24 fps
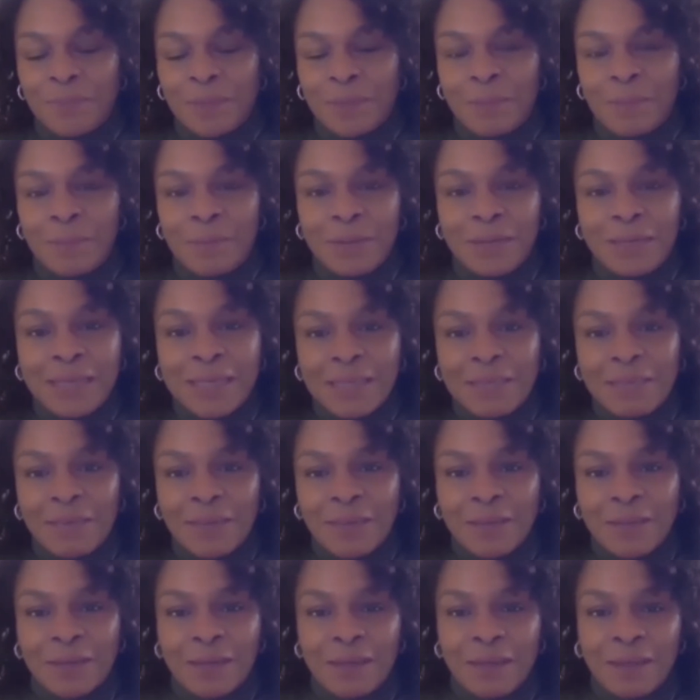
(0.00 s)
believe
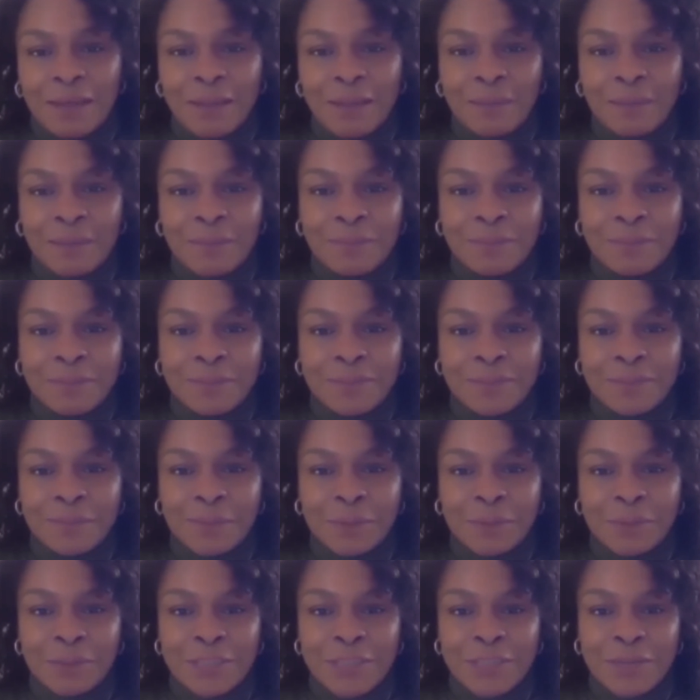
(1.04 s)
in
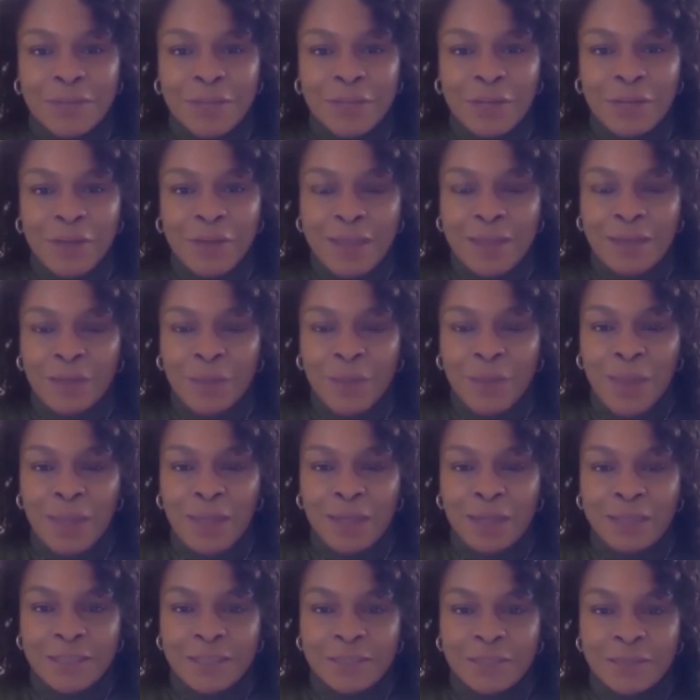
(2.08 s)
sponsoring and creating
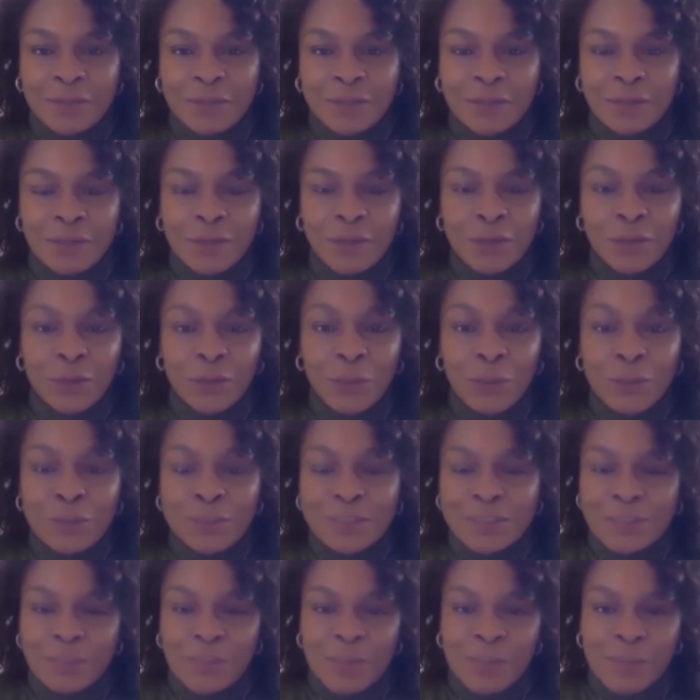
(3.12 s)
awareness for
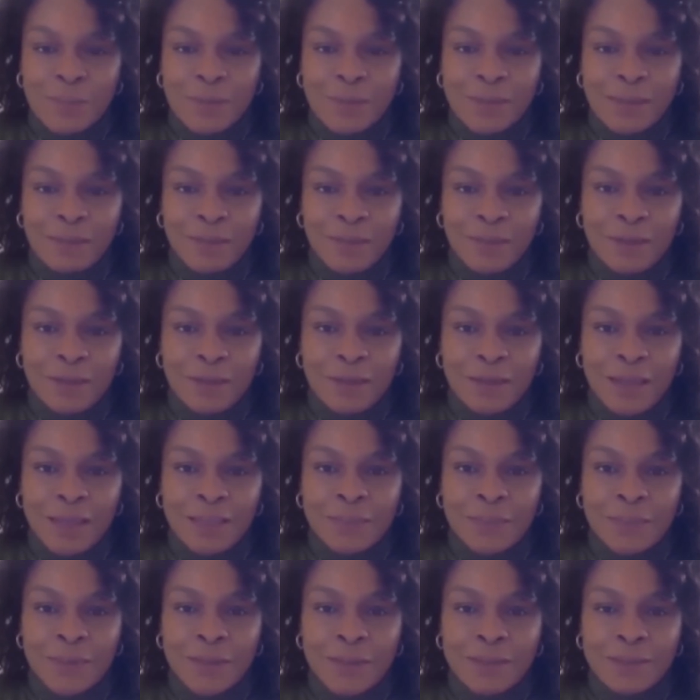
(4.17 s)
causes that we believe in,
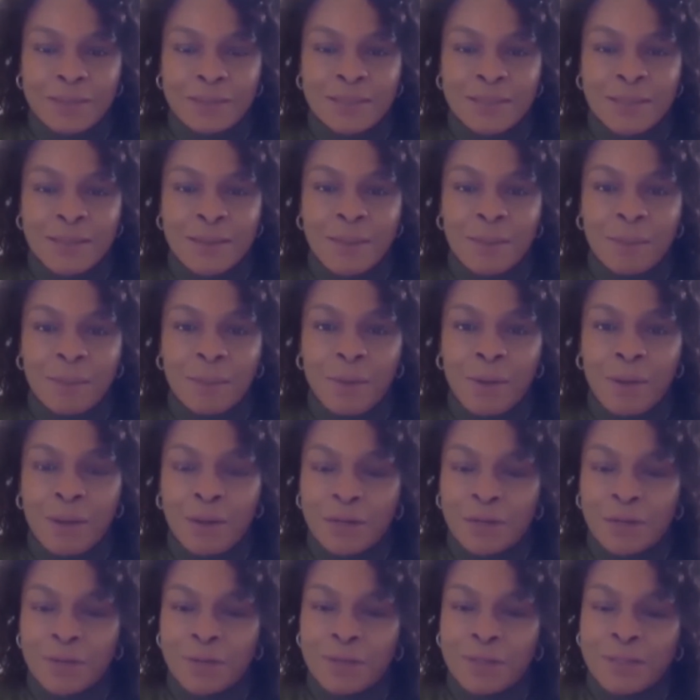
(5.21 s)
as well as
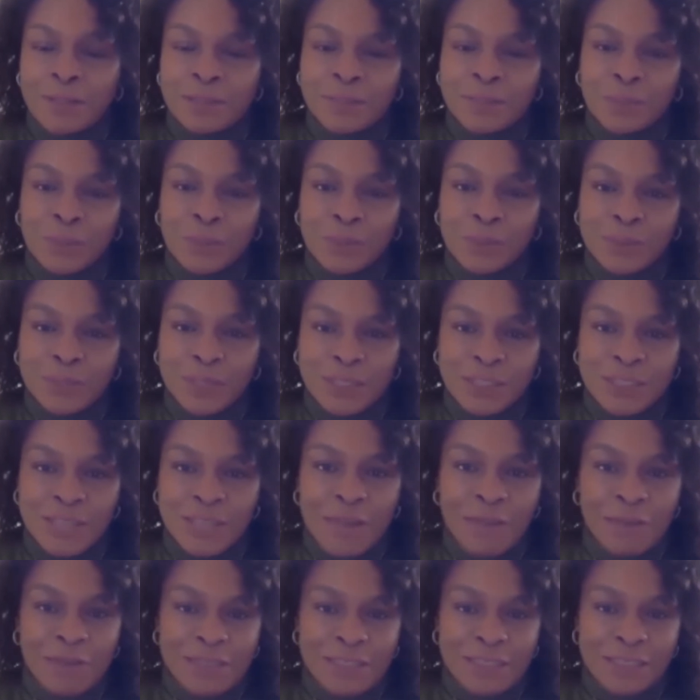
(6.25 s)
partnering and supporting
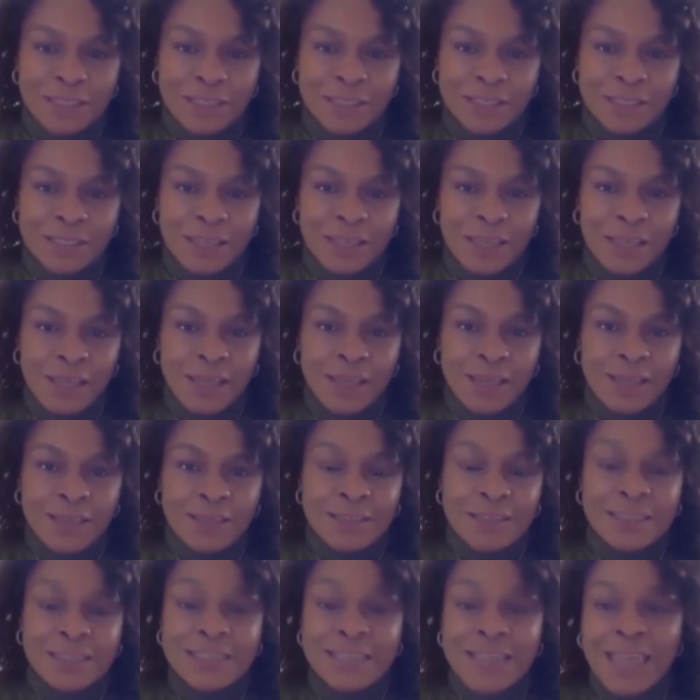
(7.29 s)
charities.
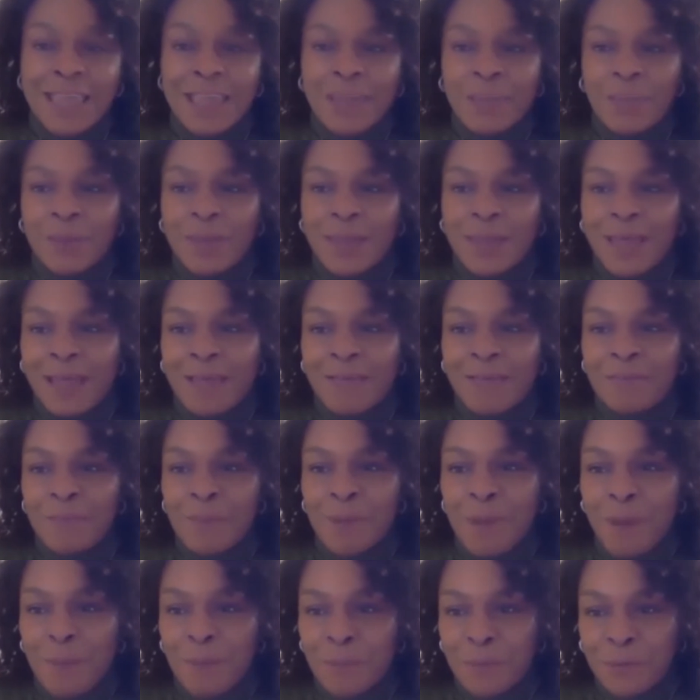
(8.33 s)
So today, we have
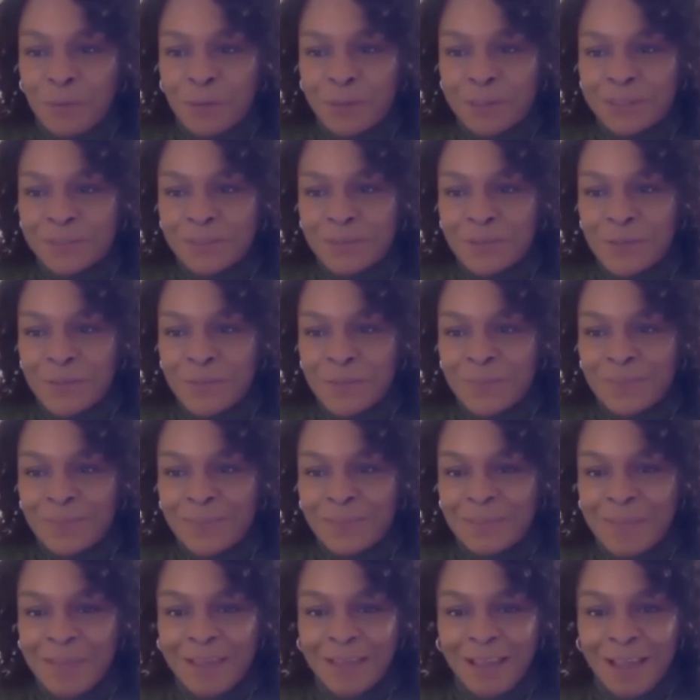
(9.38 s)
Mark Brooks from
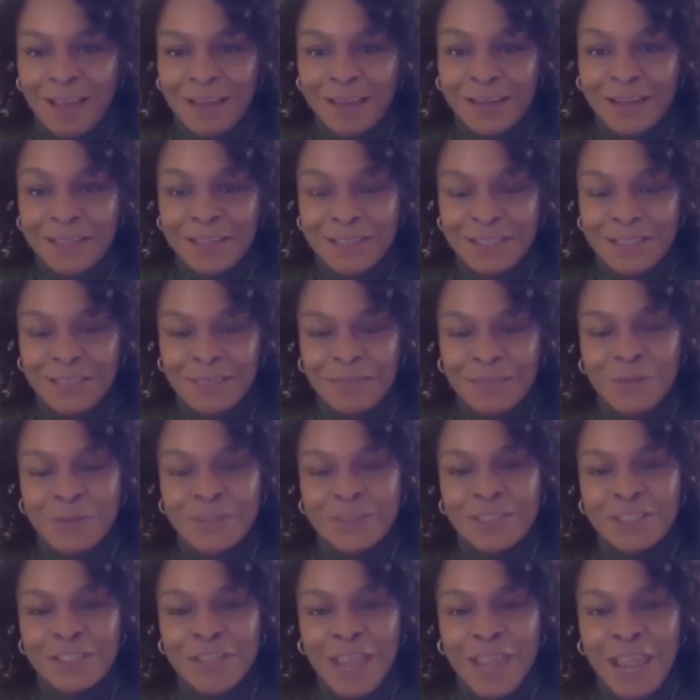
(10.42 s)
the Mankind Initiative, who is
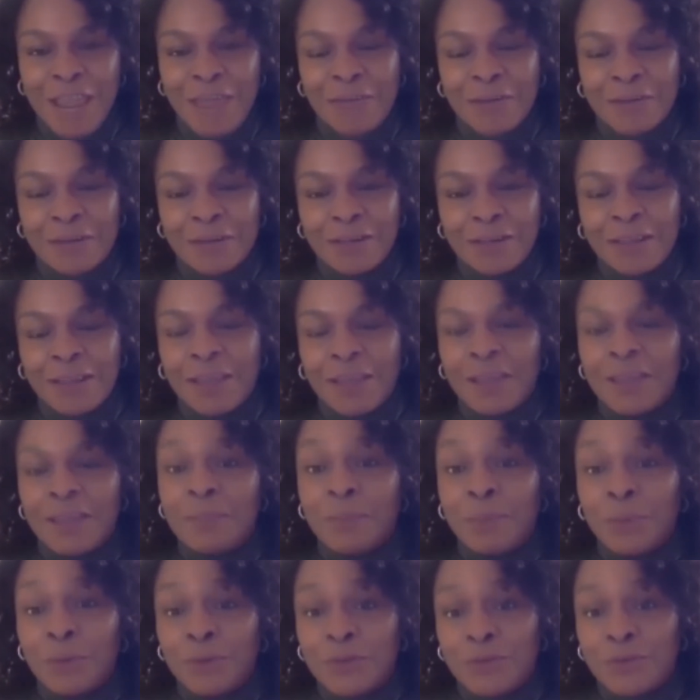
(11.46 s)
the chair and
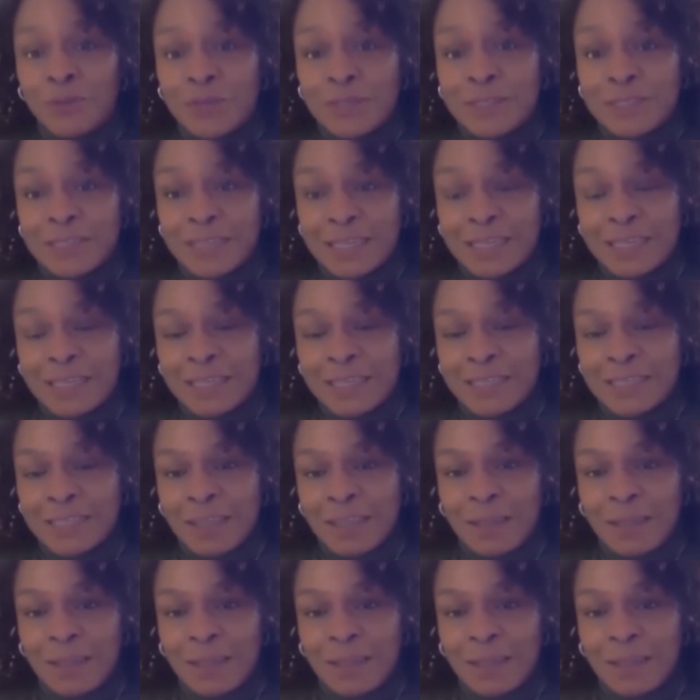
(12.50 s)
board of trustees